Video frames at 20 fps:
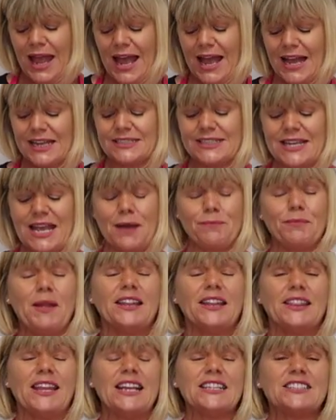And
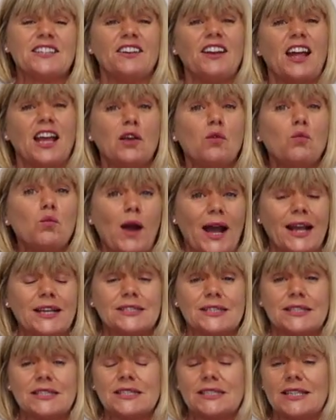these are like
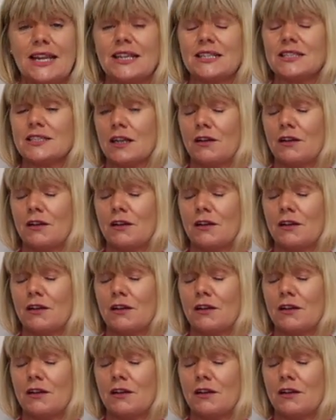waxing sticks,